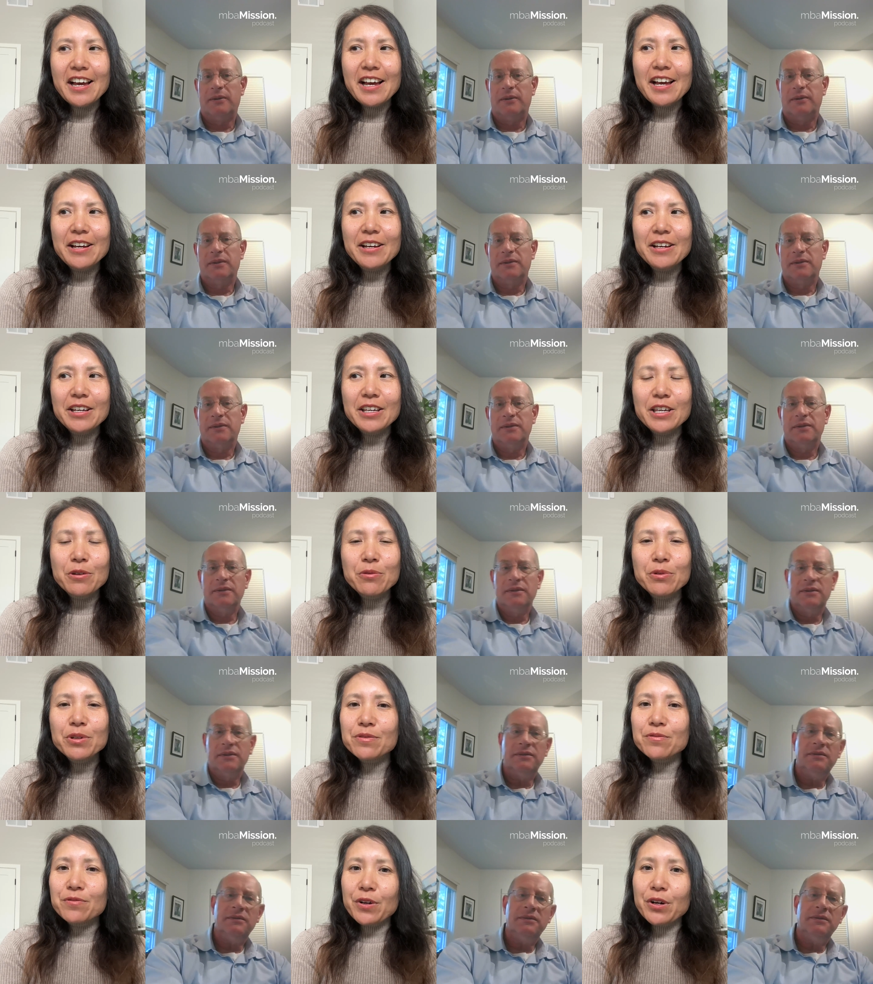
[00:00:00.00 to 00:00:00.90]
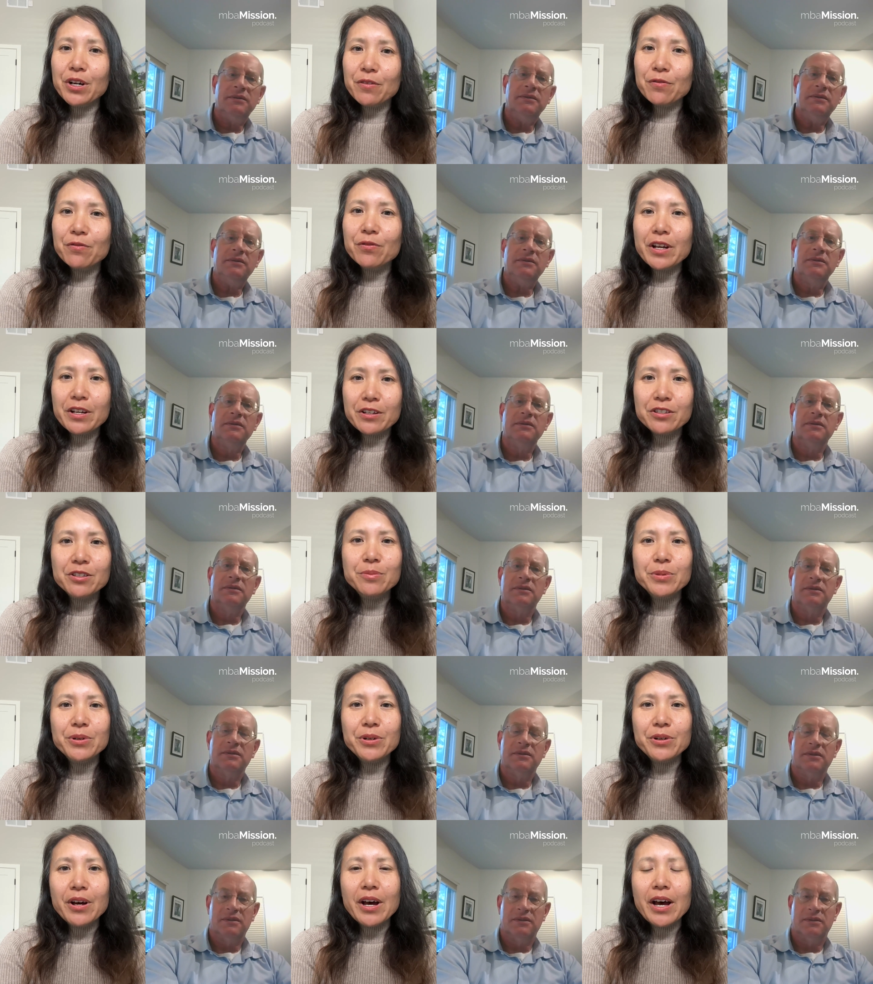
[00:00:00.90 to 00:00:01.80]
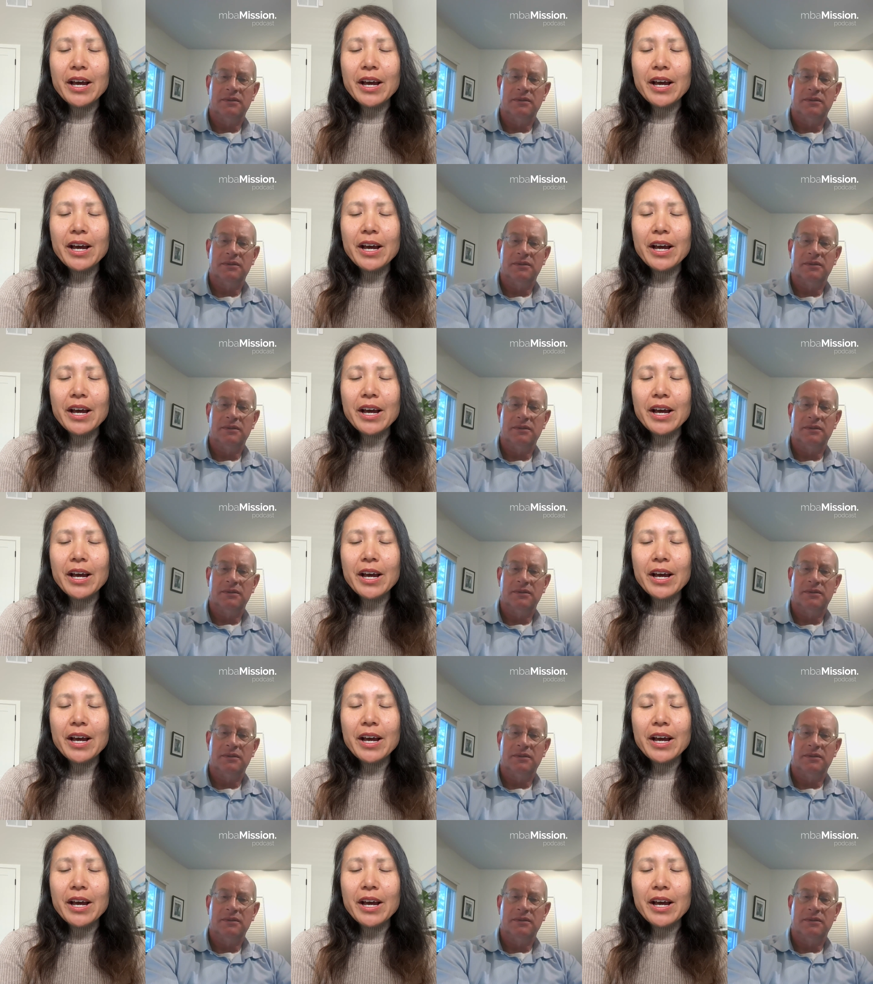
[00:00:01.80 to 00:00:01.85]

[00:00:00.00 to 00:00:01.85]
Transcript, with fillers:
Speaker 1: Uh, it was very flexible.